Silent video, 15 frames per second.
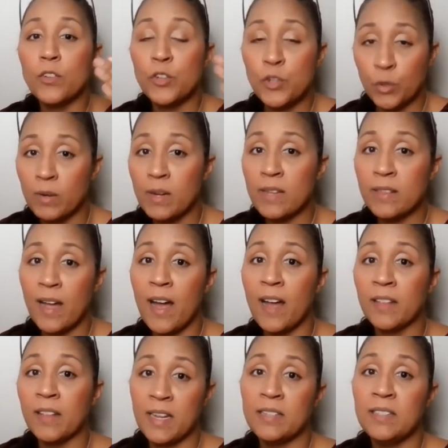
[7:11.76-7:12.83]
during the
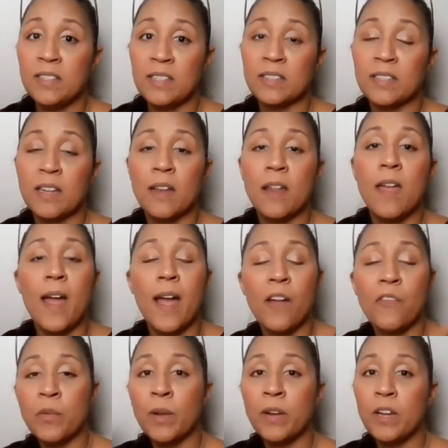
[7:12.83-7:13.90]
holiday season.
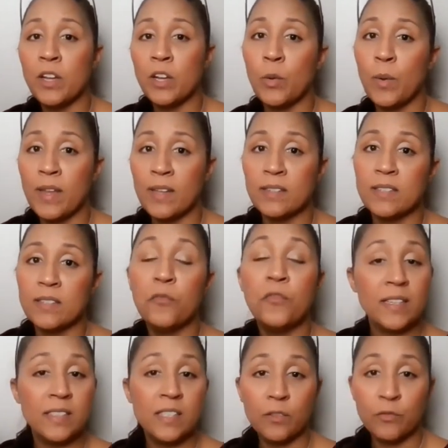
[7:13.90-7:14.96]
Everyone equates
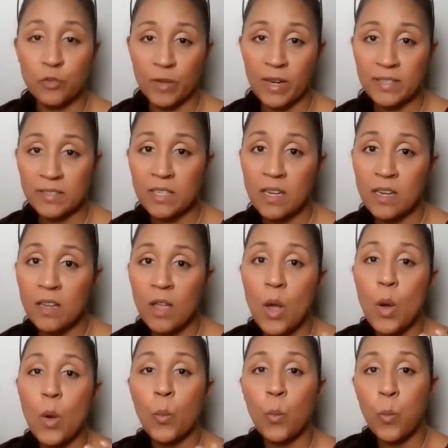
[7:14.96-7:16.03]
festive dressing
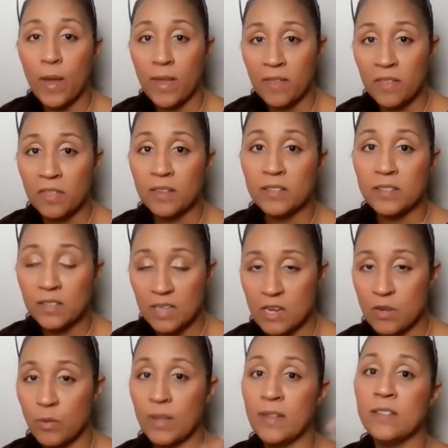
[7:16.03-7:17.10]
with
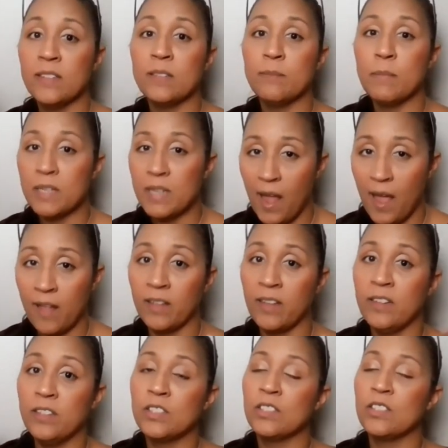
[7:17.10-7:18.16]
sequins,
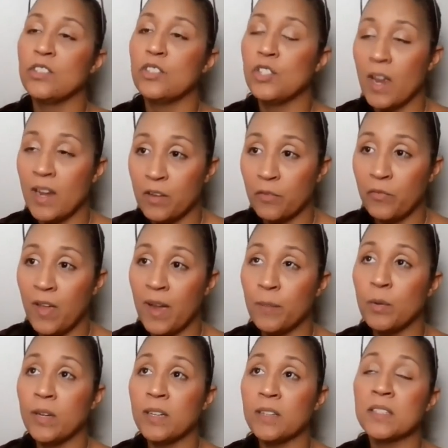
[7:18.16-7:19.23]
metallics, shiny
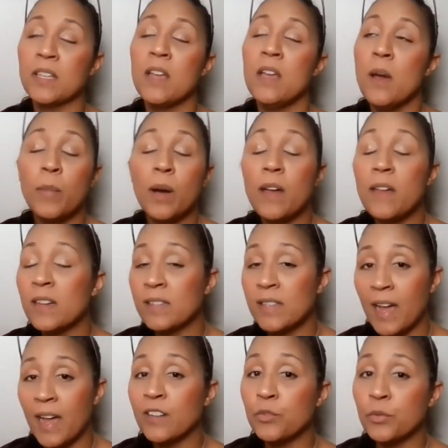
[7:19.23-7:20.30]
fabrics, but it's
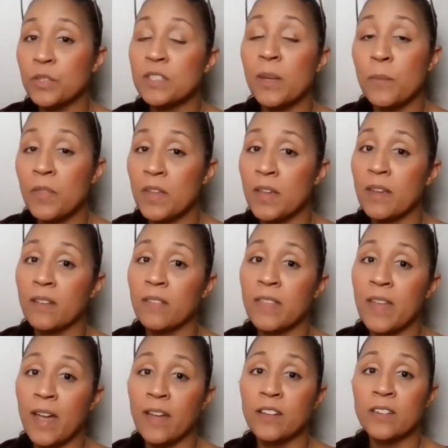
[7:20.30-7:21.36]
actually something
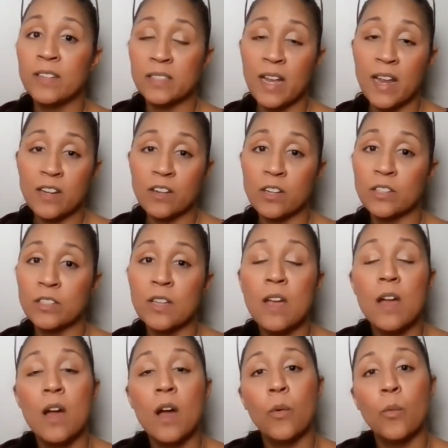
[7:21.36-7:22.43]
that designers
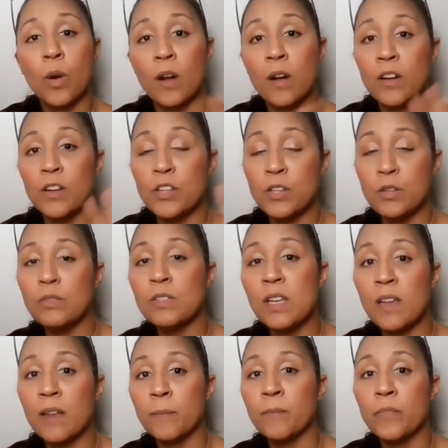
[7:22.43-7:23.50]
were
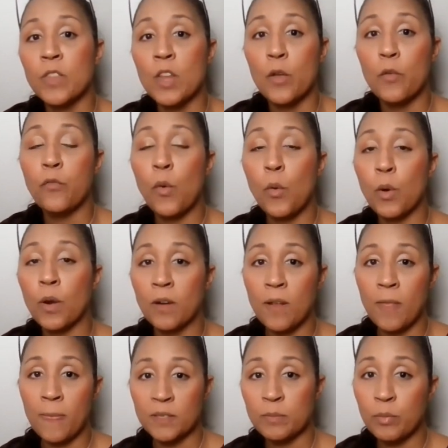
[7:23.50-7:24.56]
using for
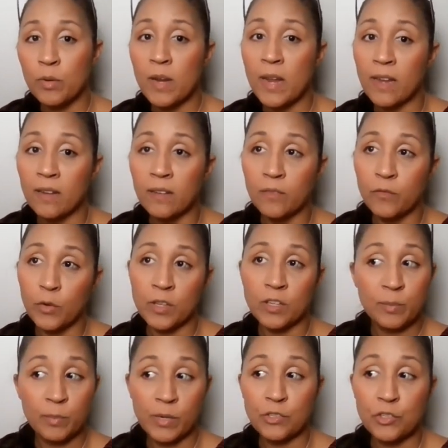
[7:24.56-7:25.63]
the spring, for their
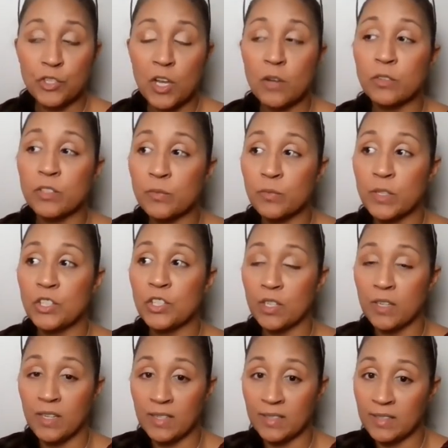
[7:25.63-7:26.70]
spring shows, which
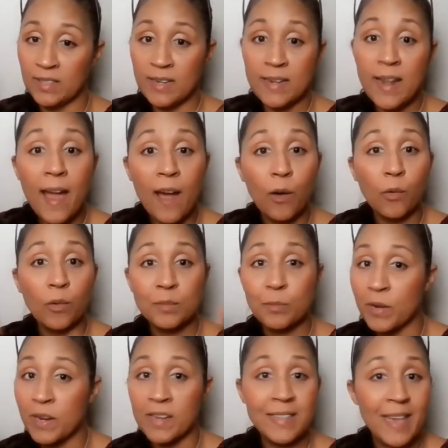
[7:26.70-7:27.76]
is now.
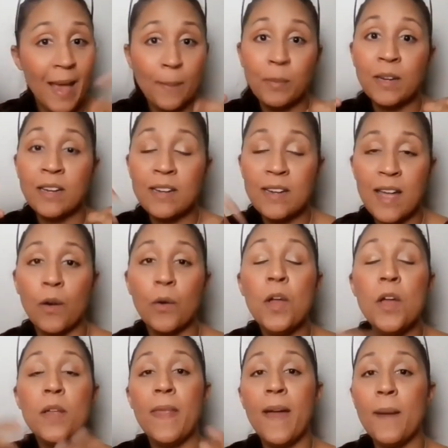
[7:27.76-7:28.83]
Spring is happening now.
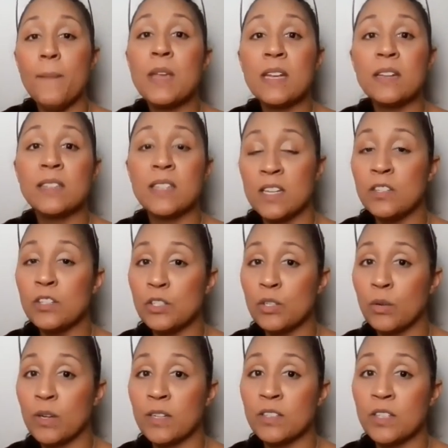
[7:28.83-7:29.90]
That means in
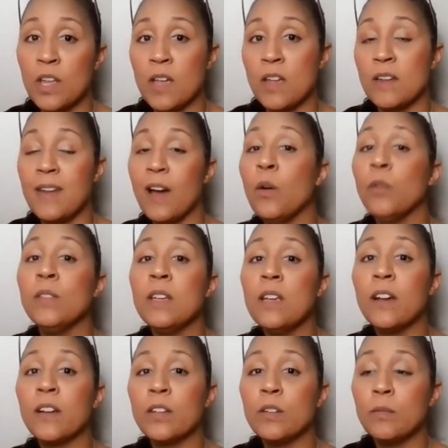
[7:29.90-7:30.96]
stores, not only
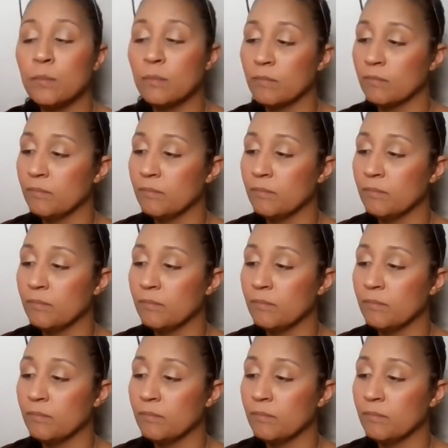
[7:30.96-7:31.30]
are you